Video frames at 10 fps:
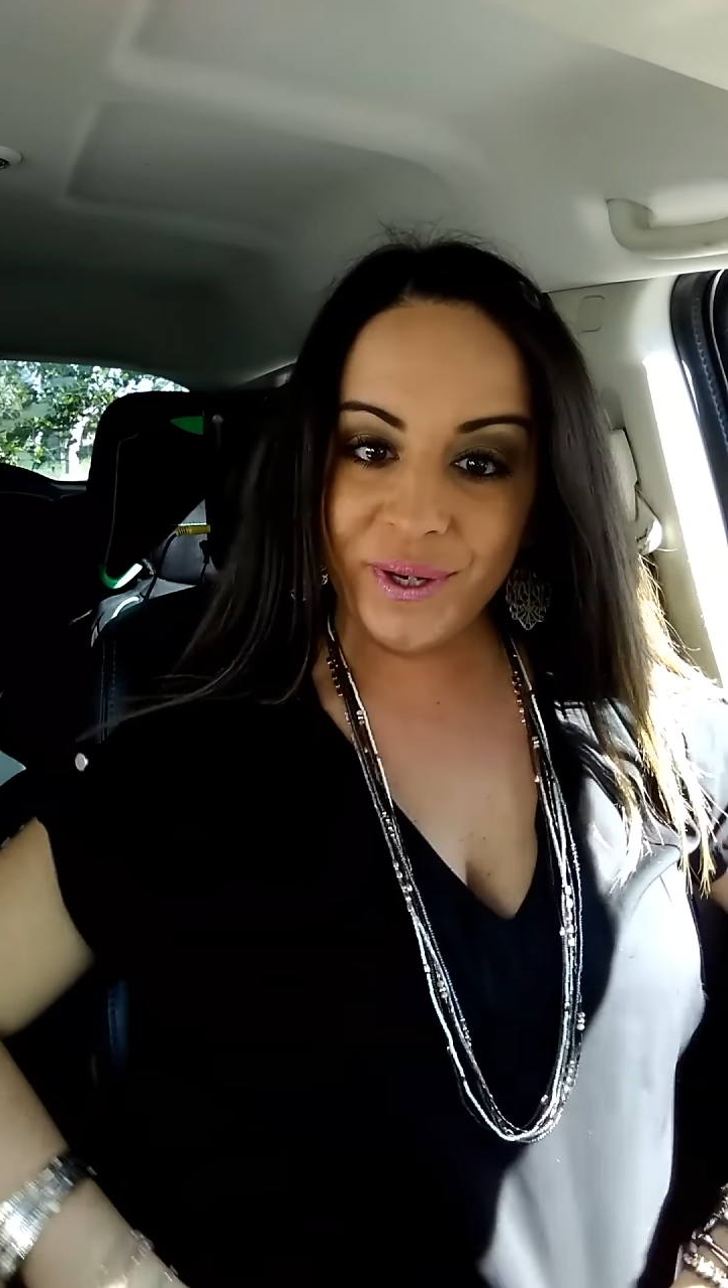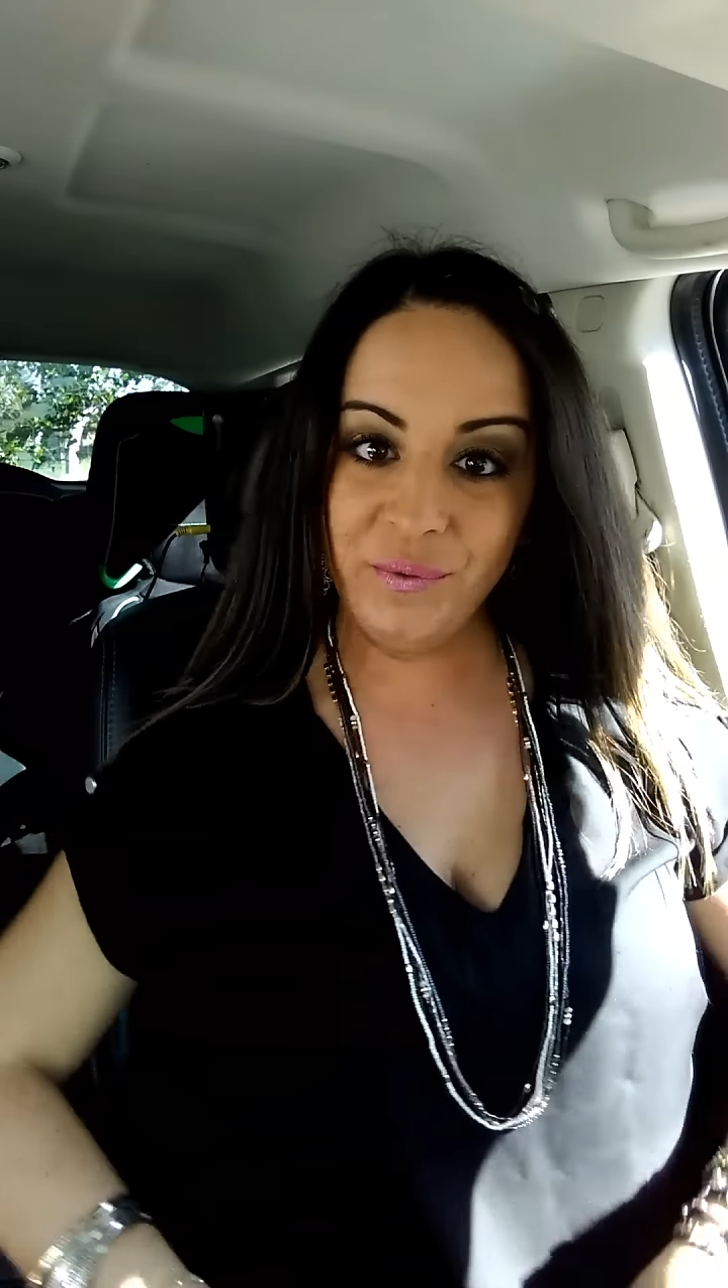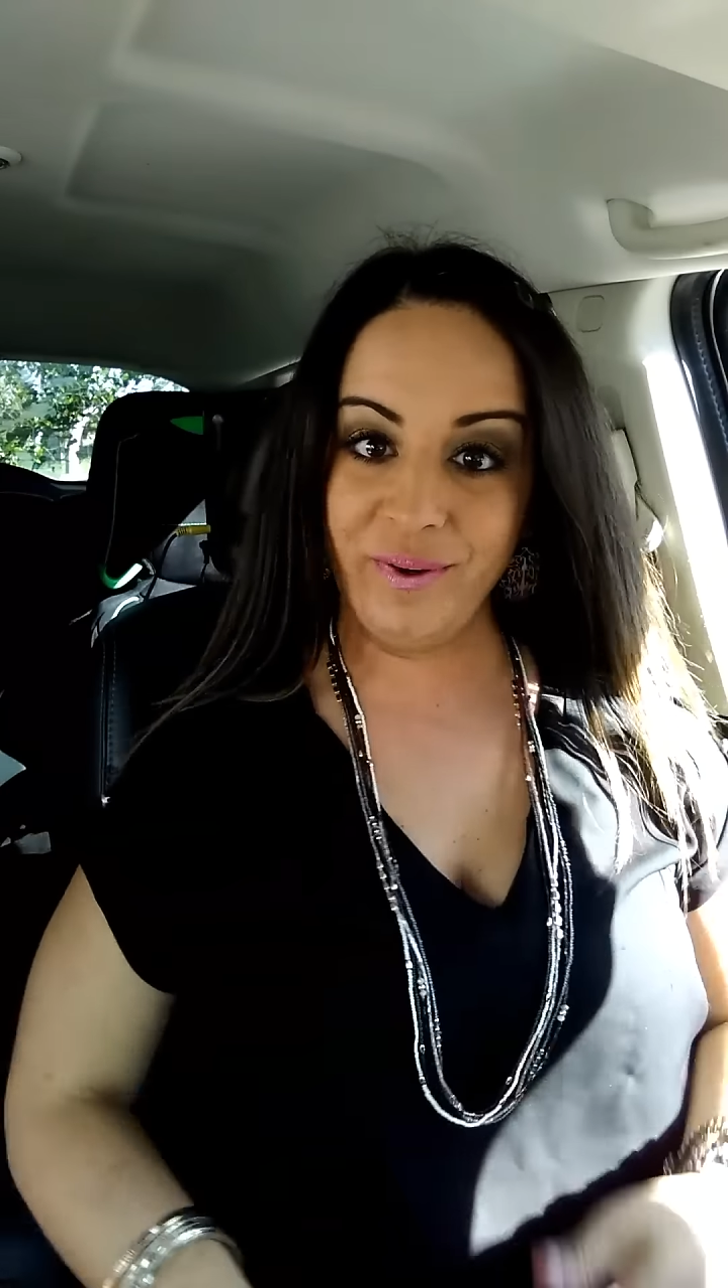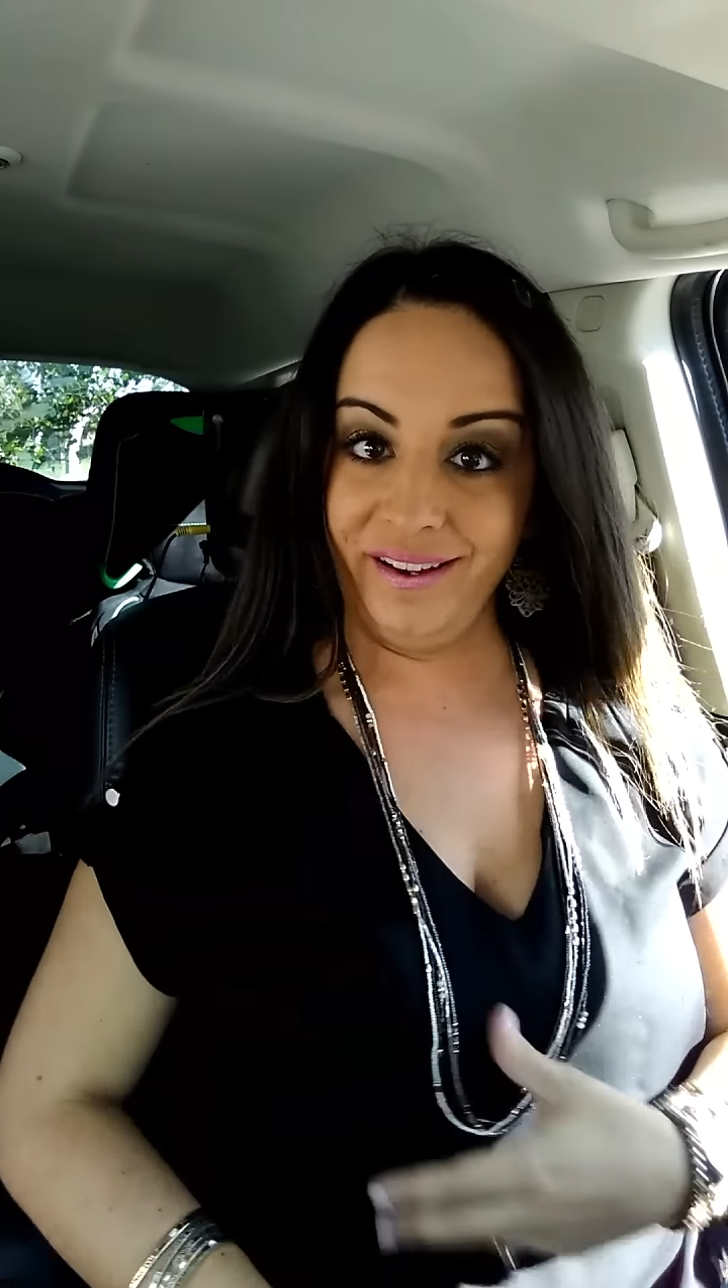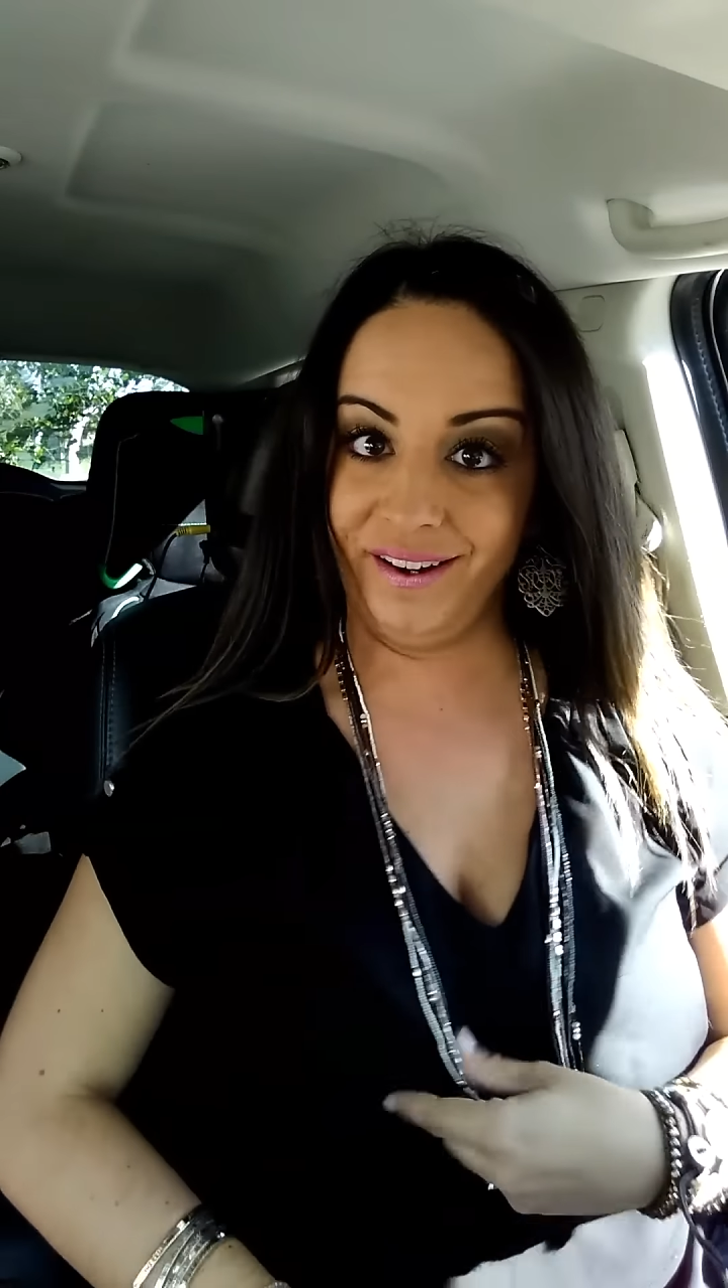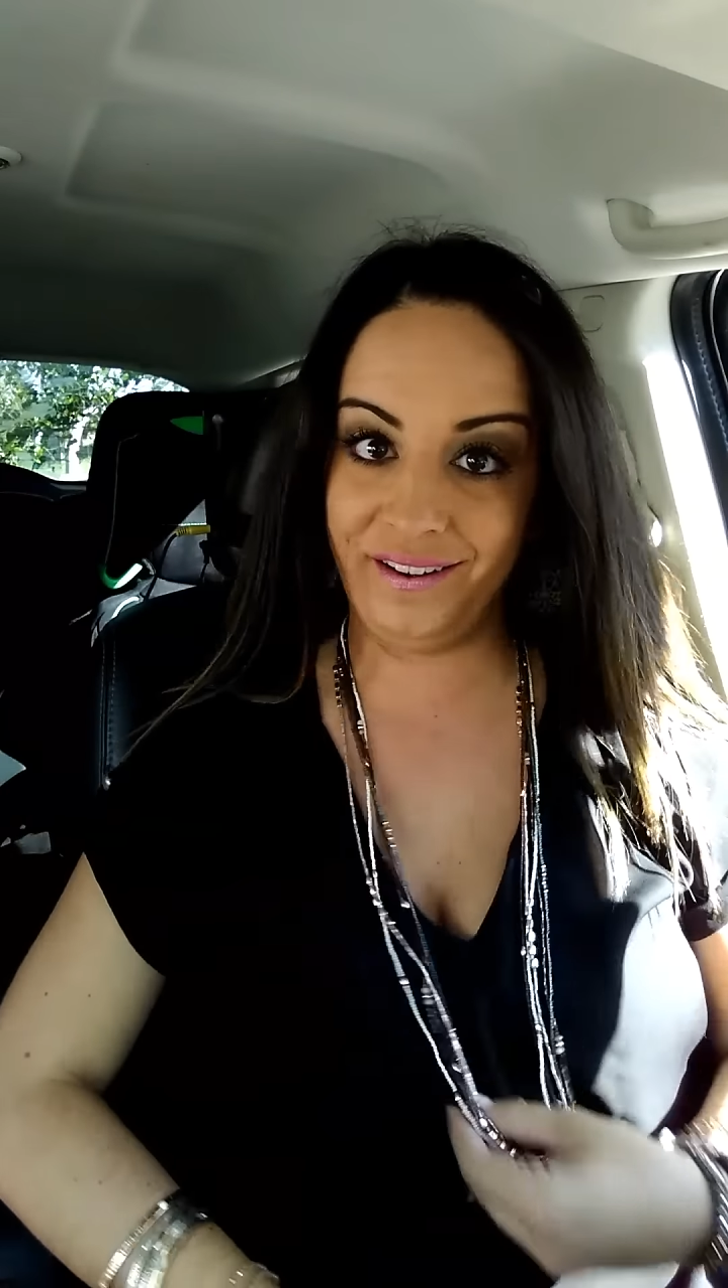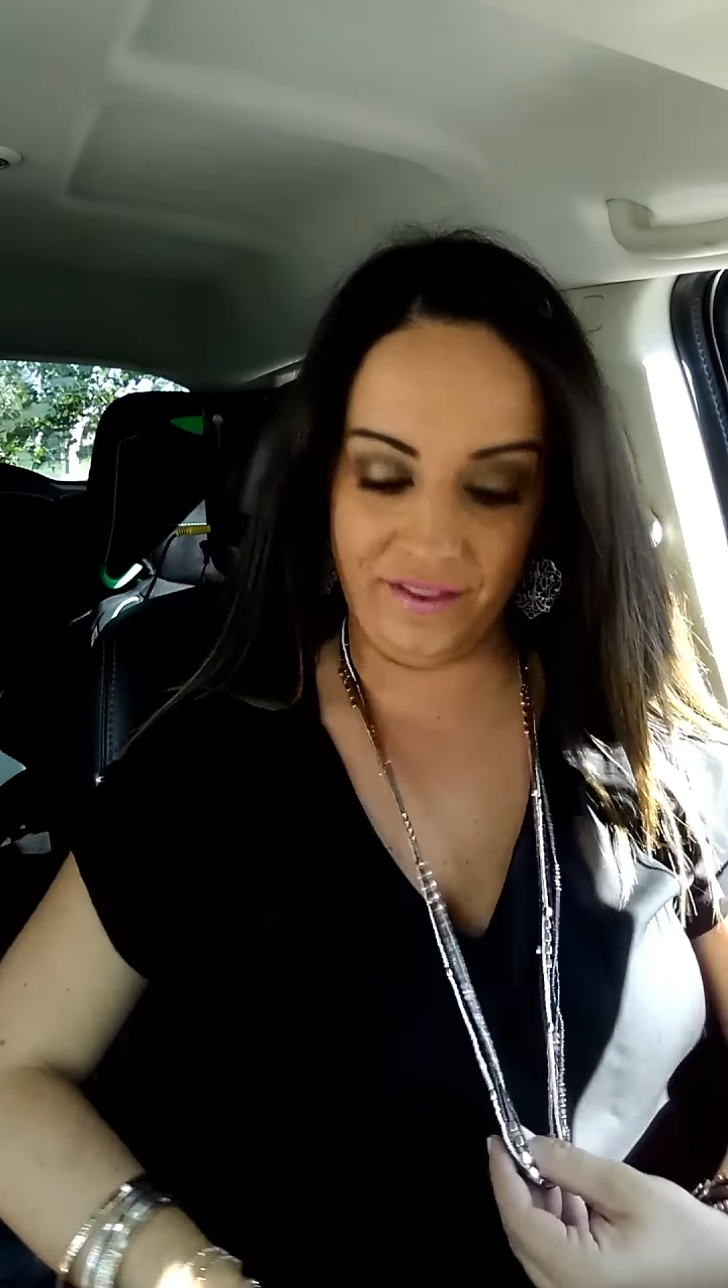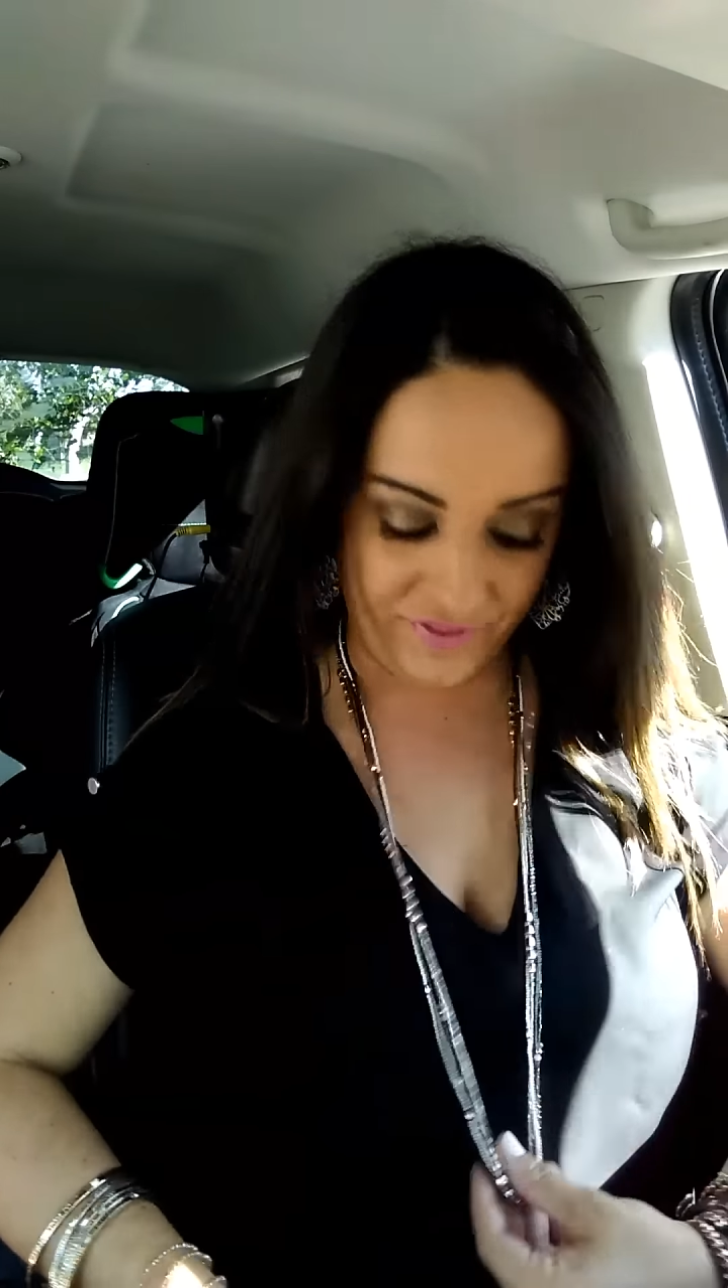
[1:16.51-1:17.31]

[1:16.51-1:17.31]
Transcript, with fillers: can wear